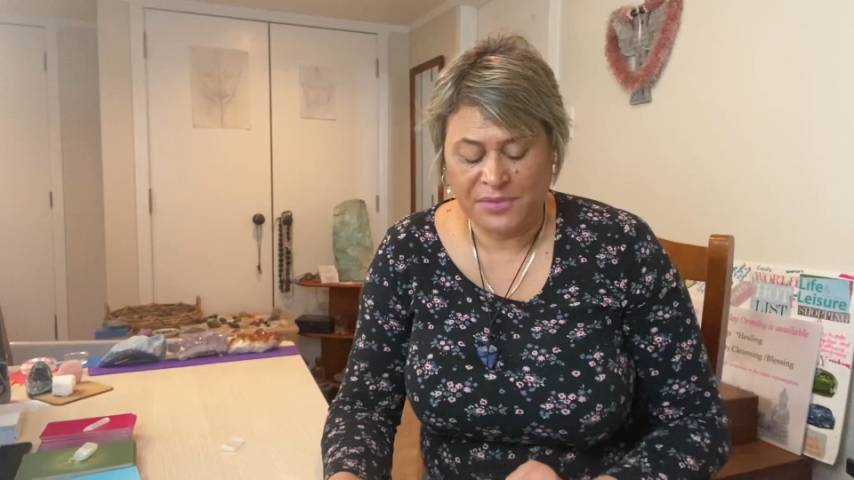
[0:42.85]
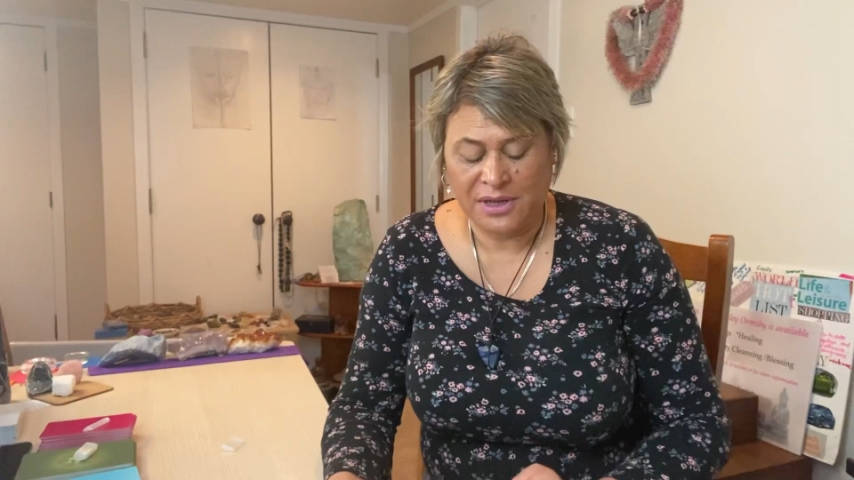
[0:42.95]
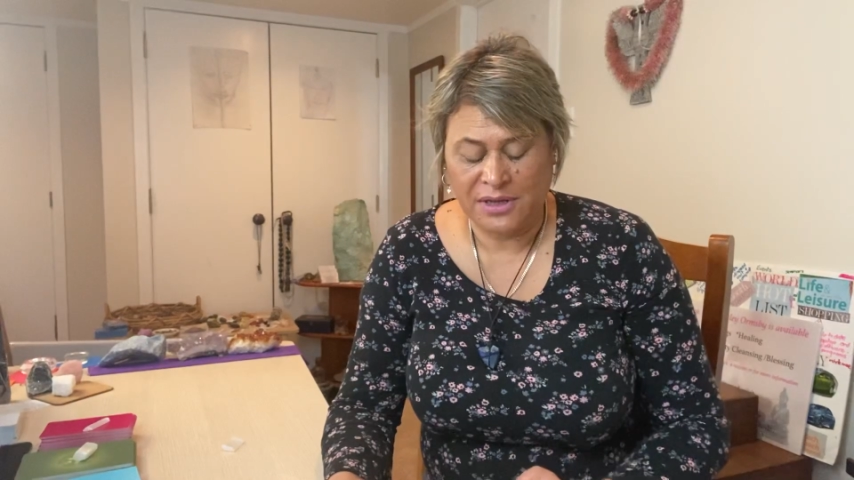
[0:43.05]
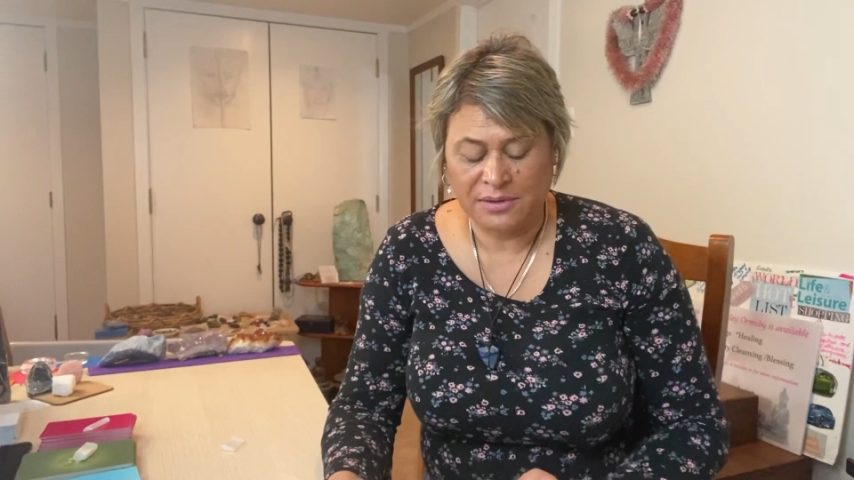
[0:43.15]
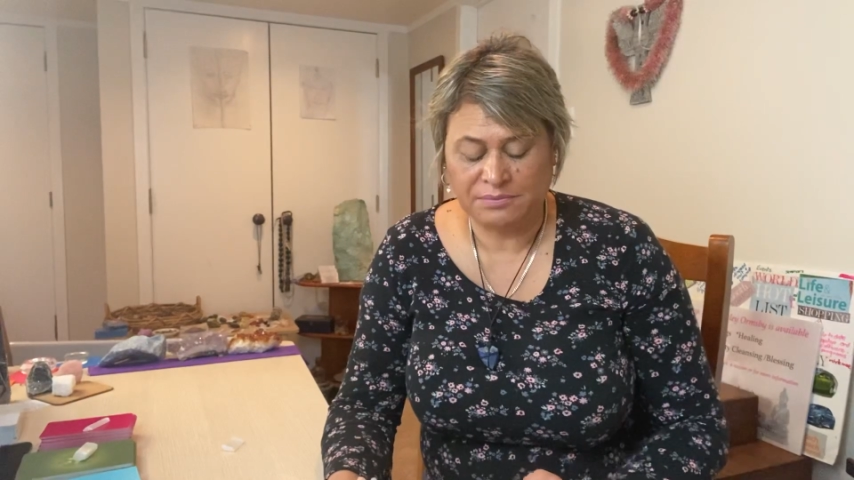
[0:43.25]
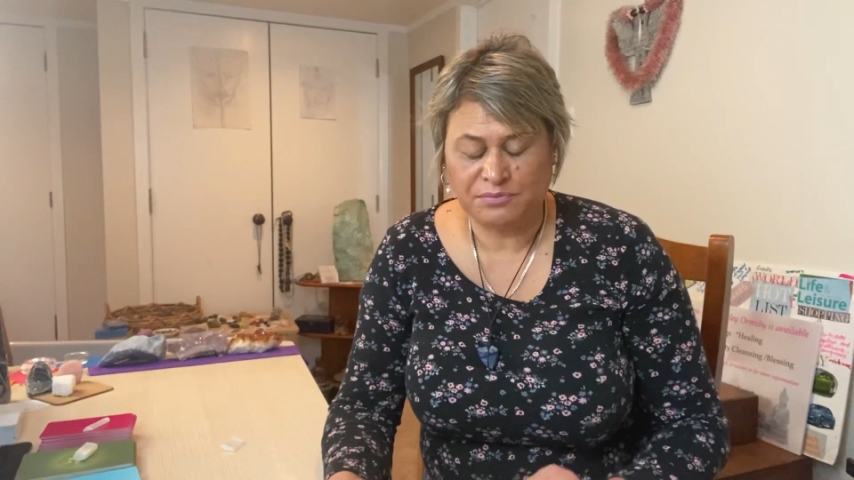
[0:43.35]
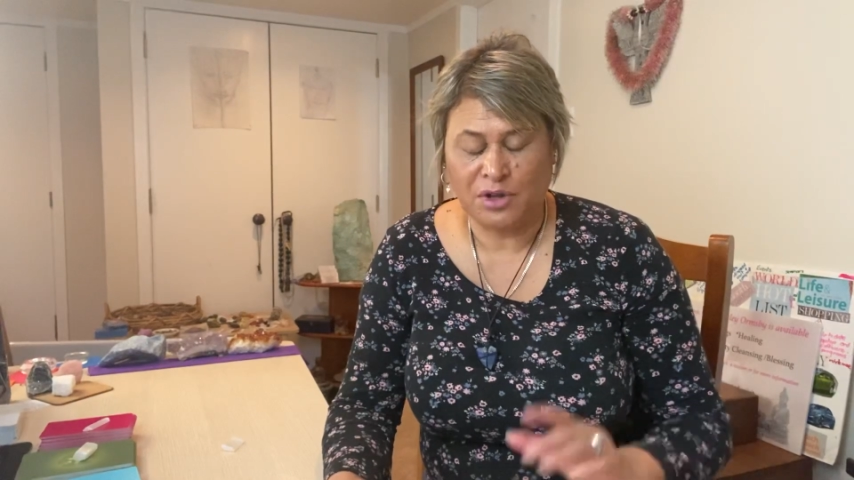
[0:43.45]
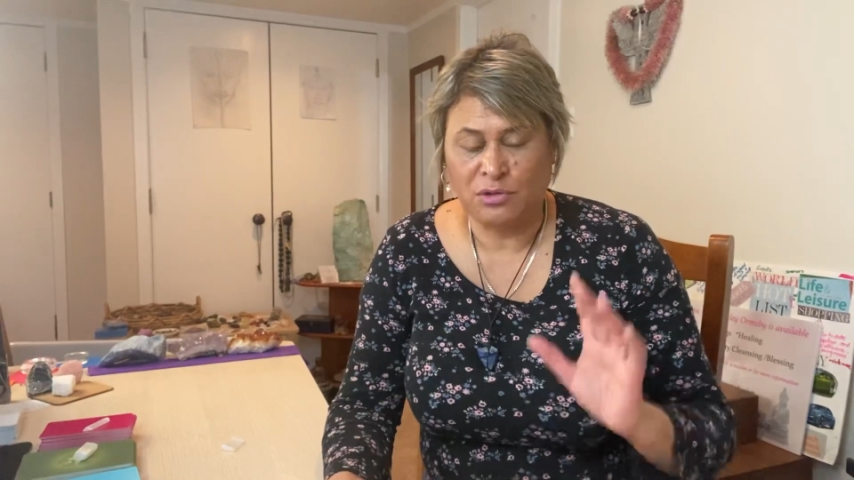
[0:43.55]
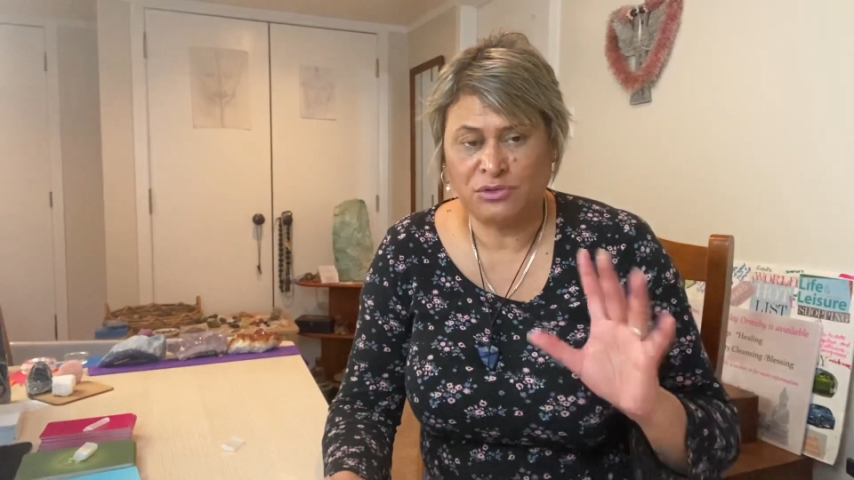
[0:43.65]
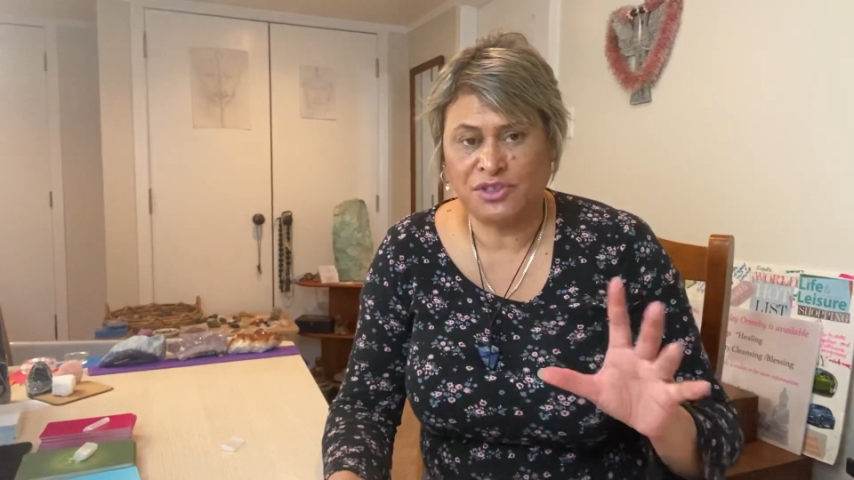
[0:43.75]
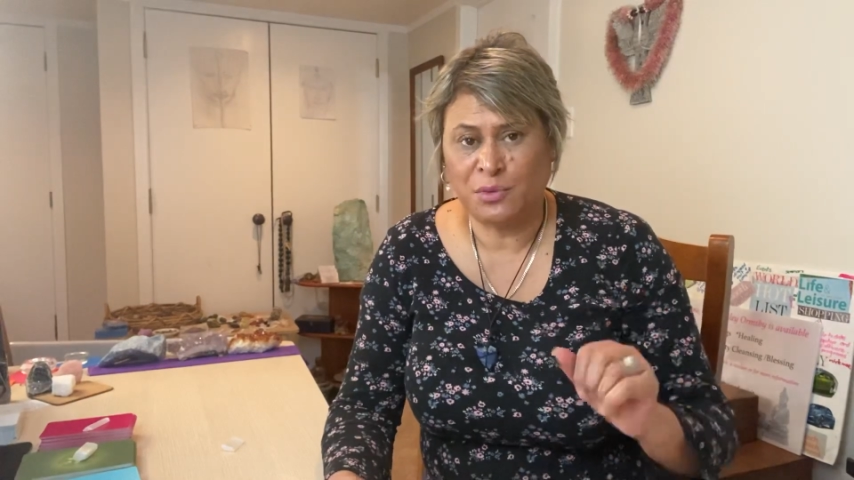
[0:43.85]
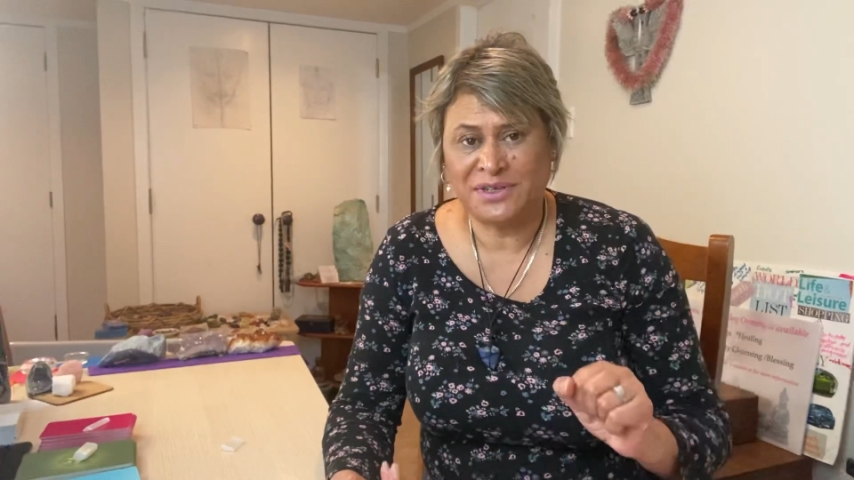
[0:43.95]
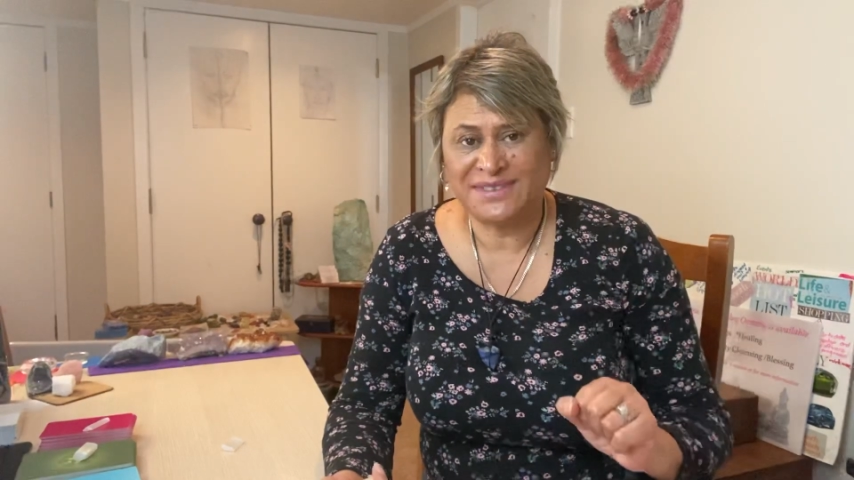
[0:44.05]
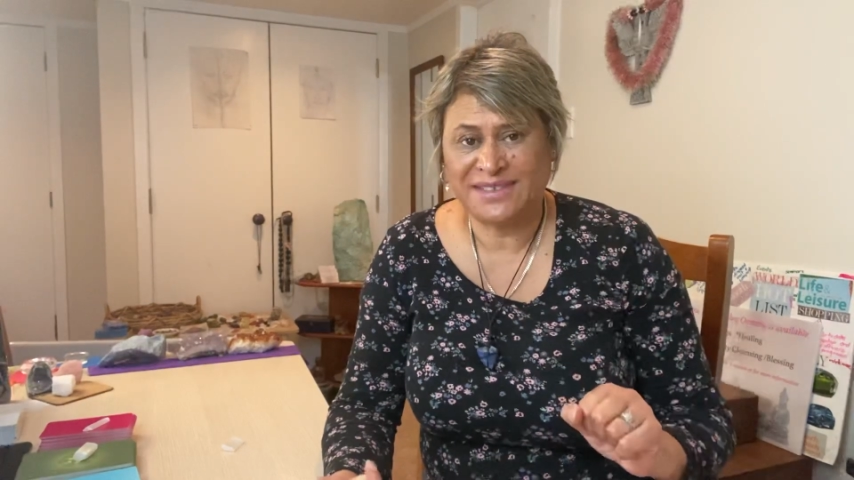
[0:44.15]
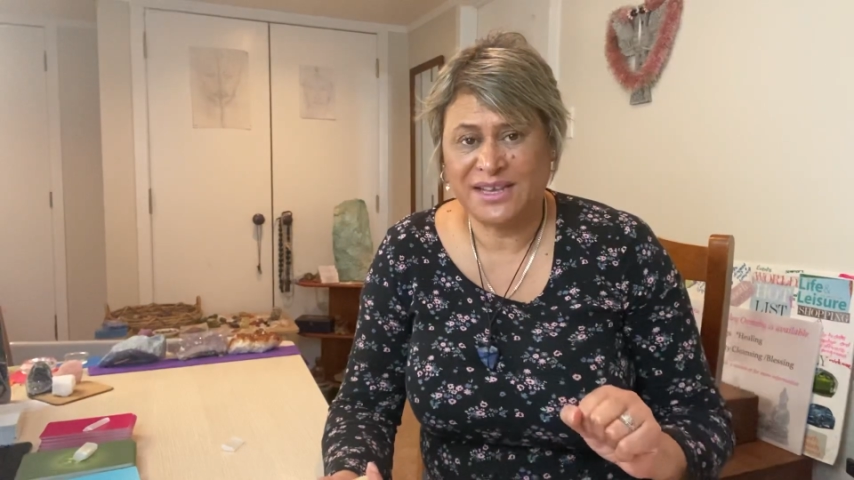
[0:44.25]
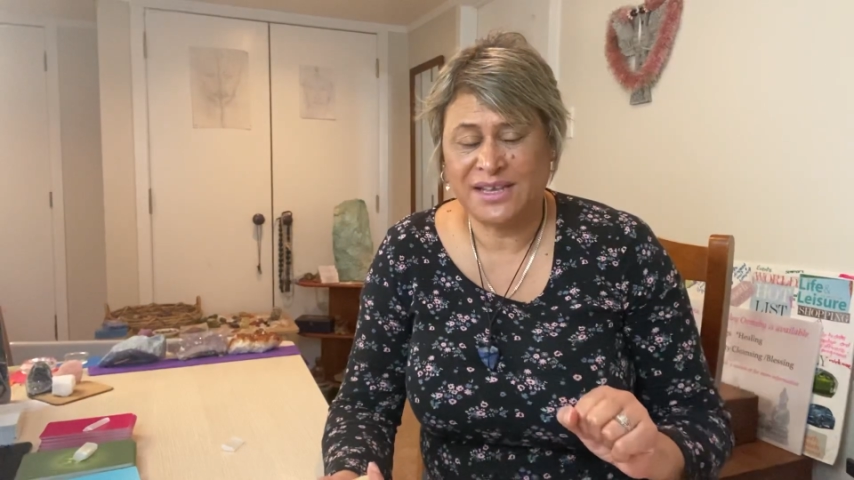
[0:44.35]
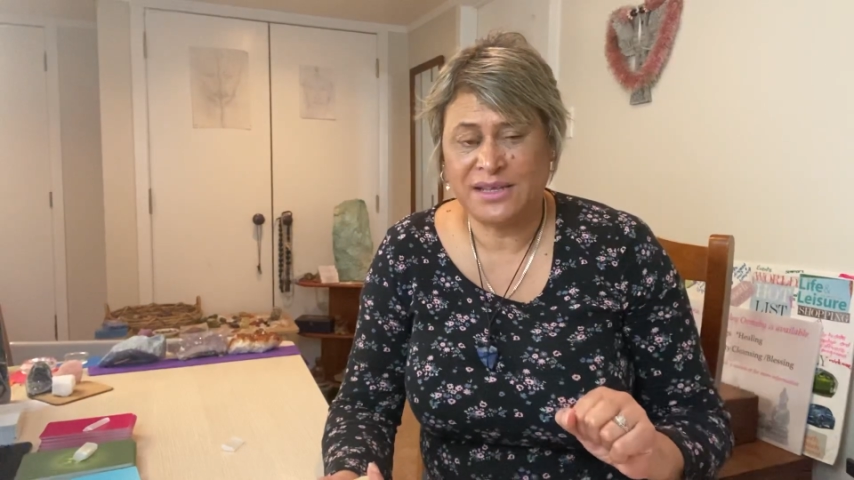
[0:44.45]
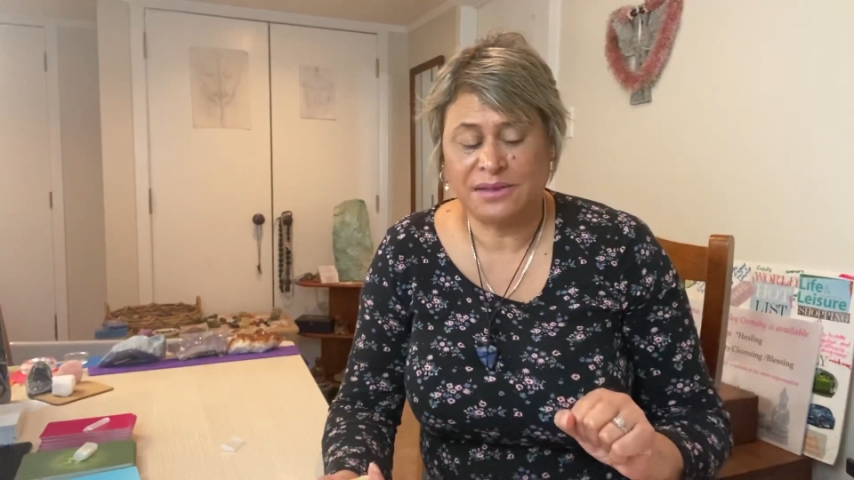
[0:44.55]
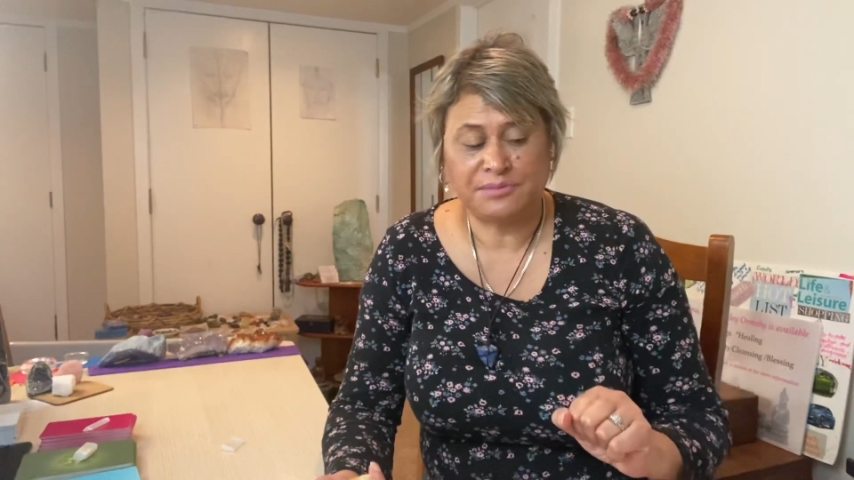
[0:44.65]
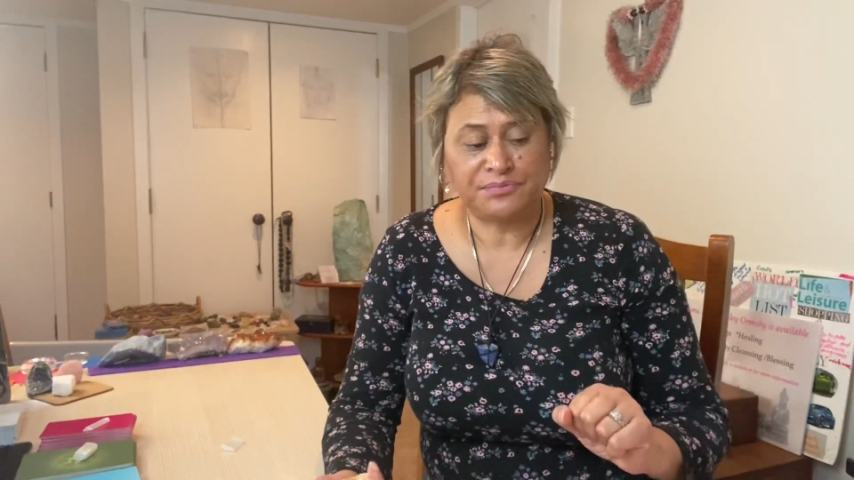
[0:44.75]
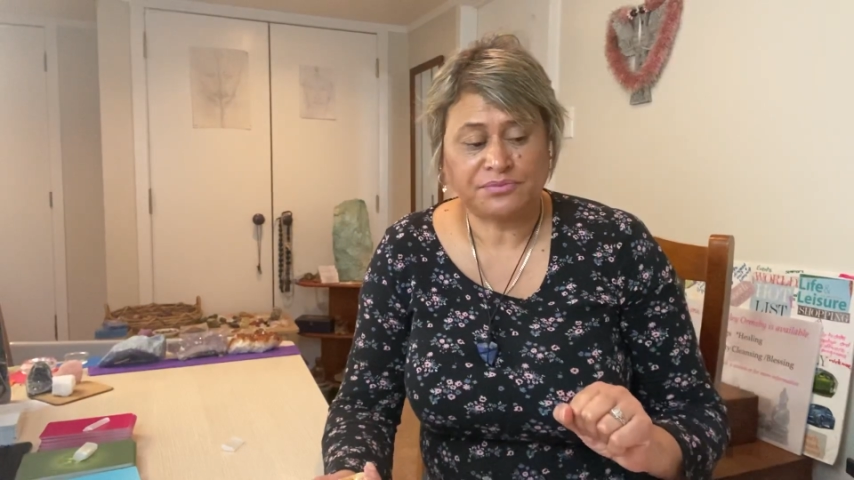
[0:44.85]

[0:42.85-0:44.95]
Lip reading: I also want to say,